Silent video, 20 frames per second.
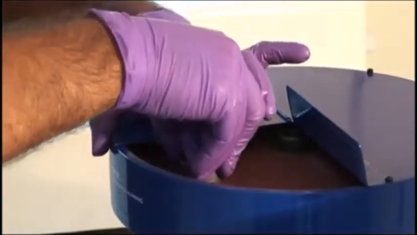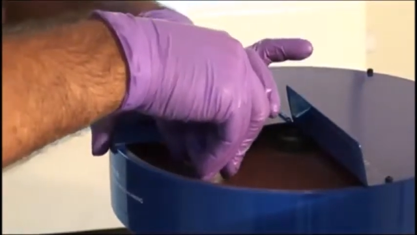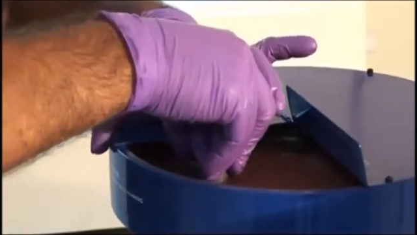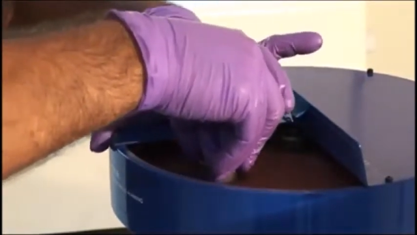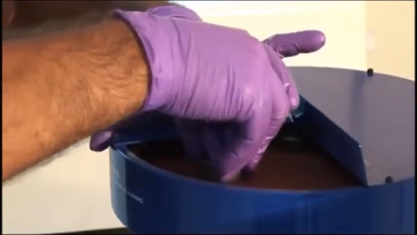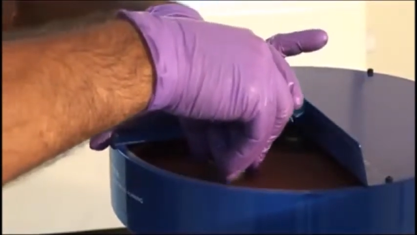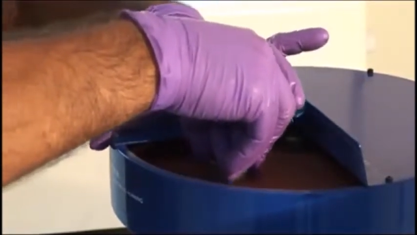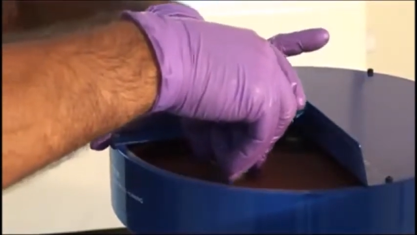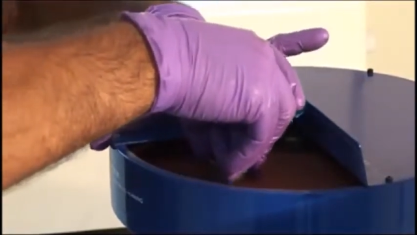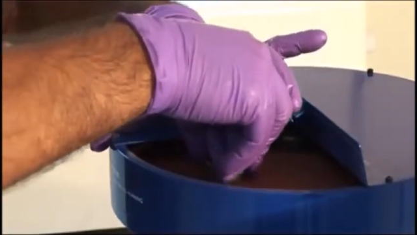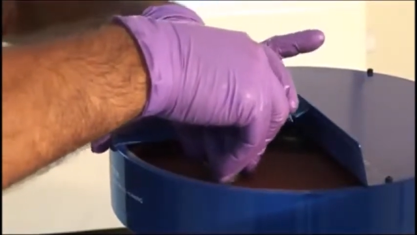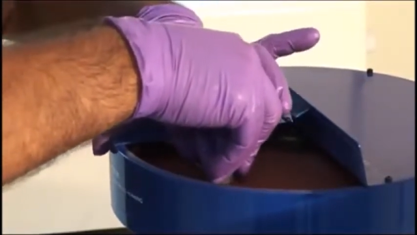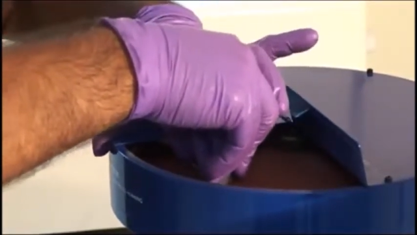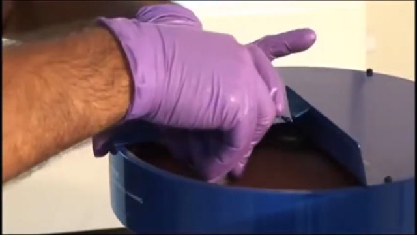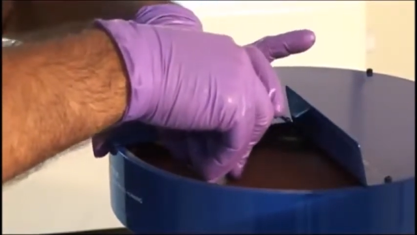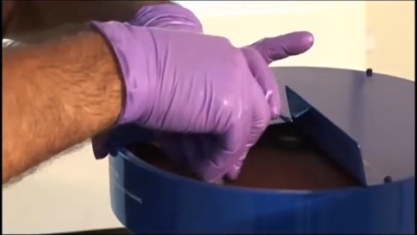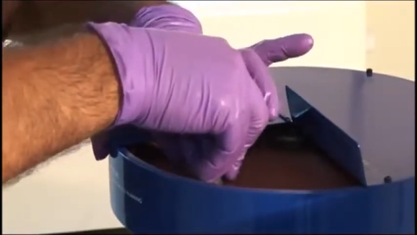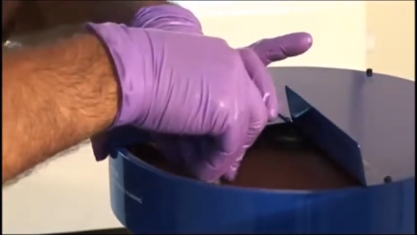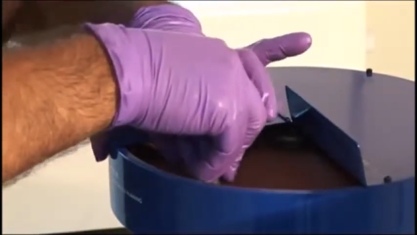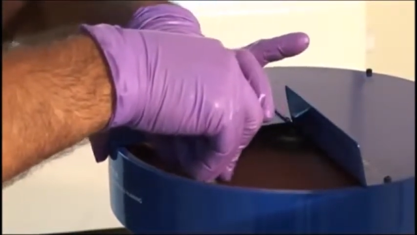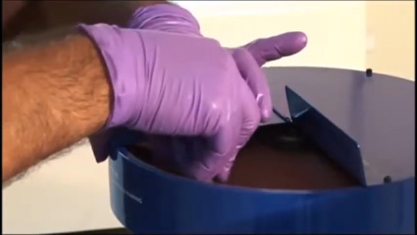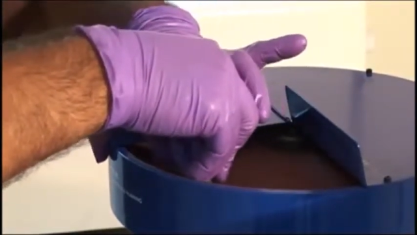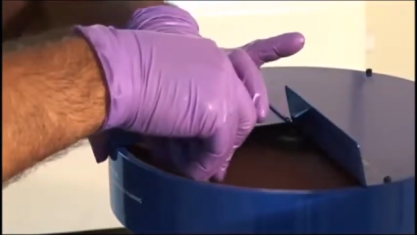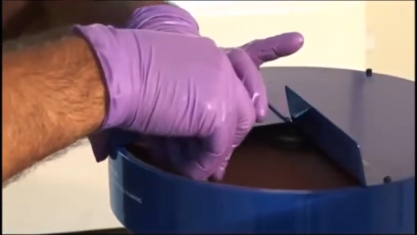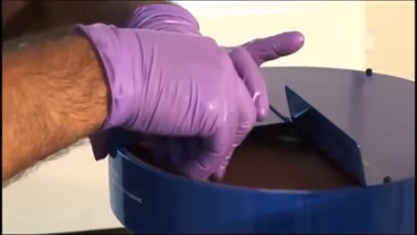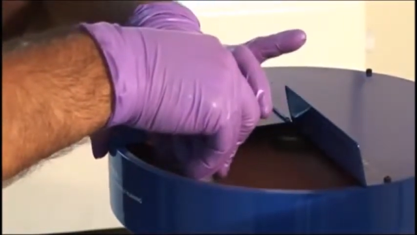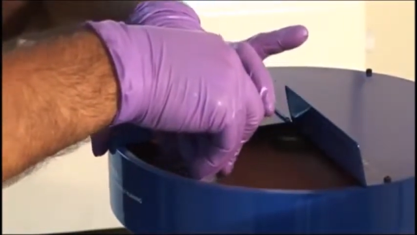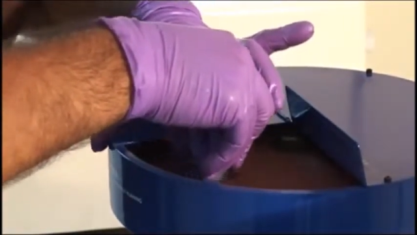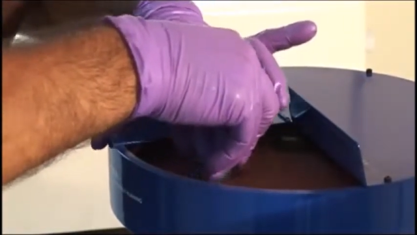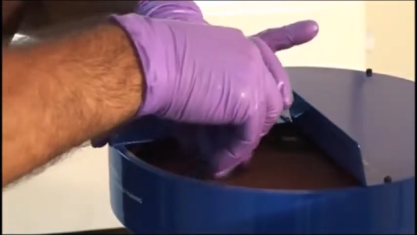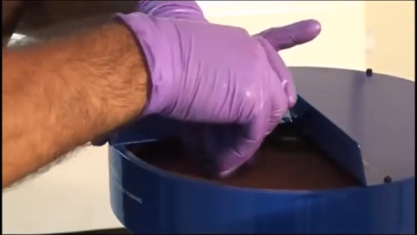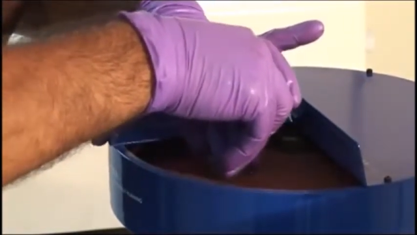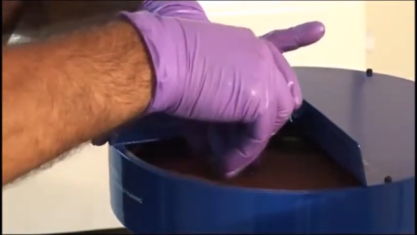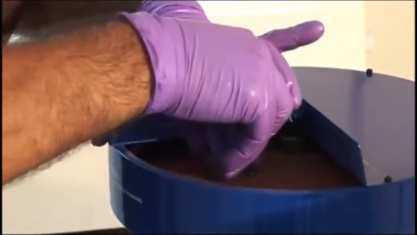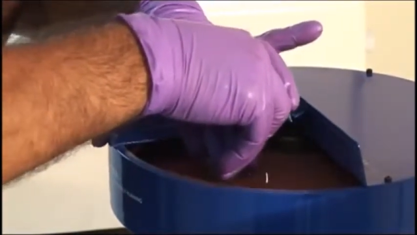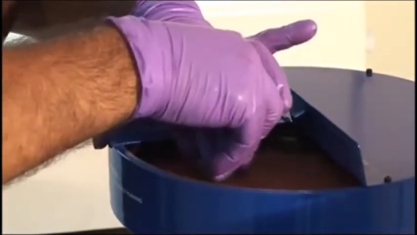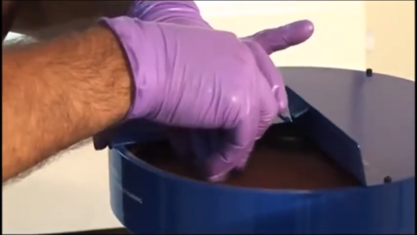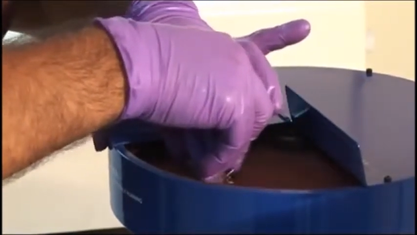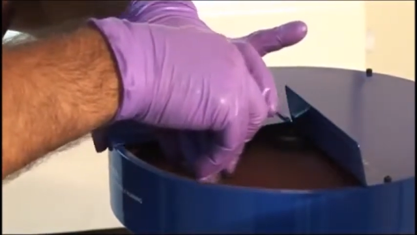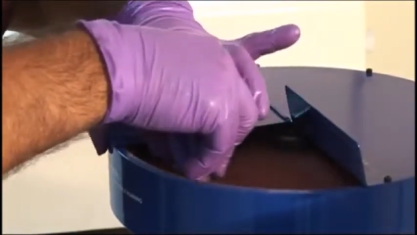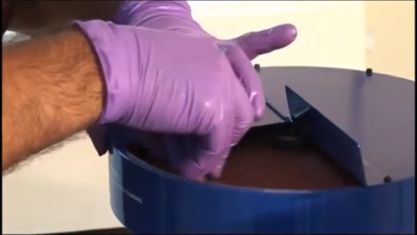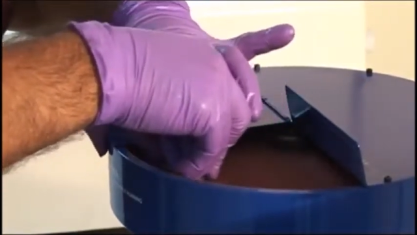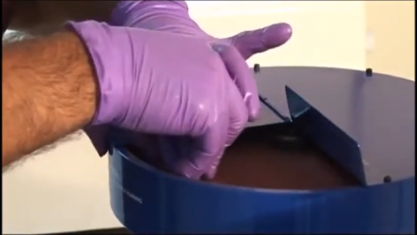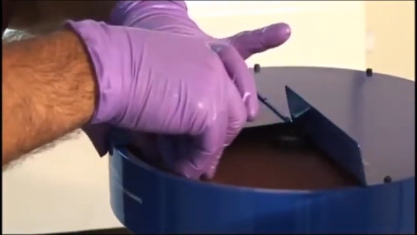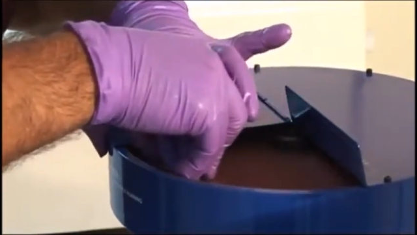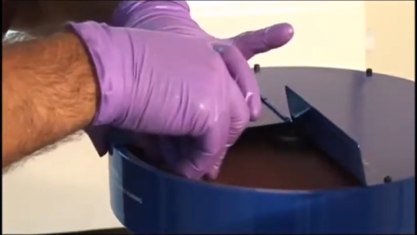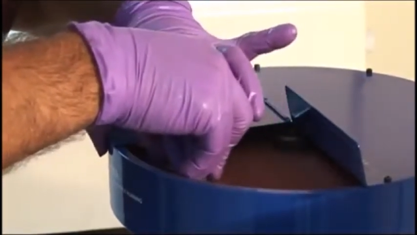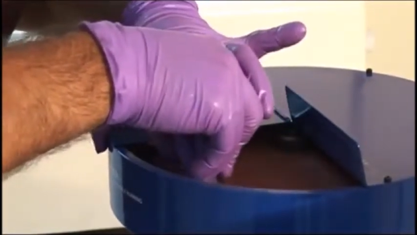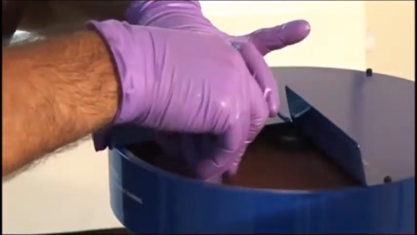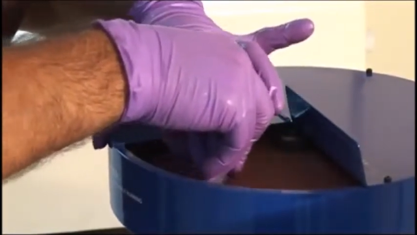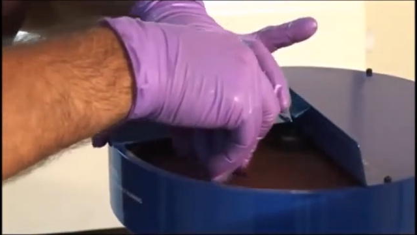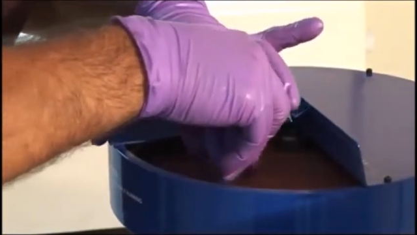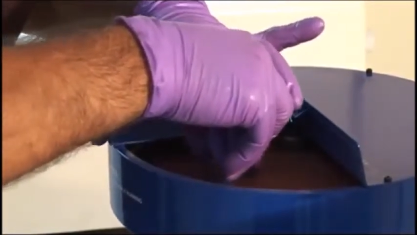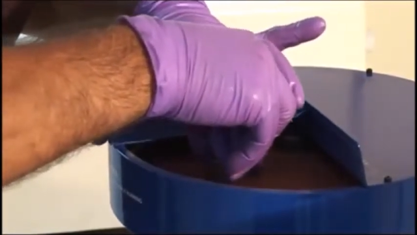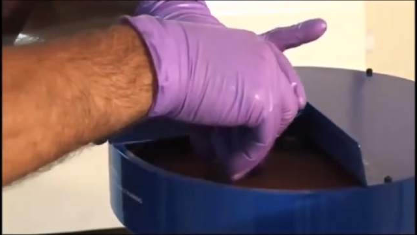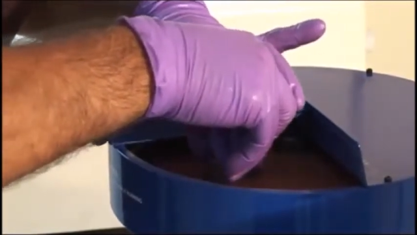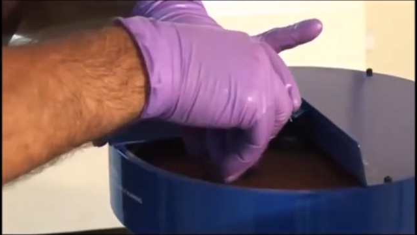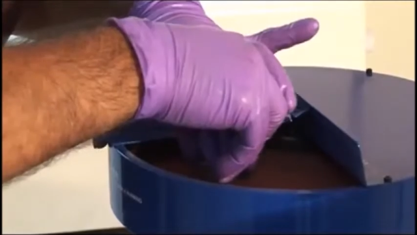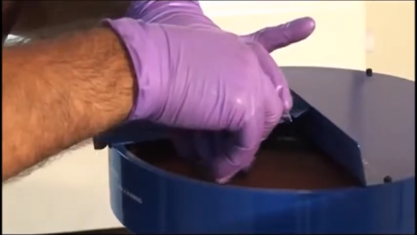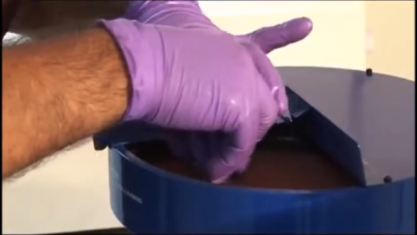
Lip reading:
Nobody's mouth can be seen.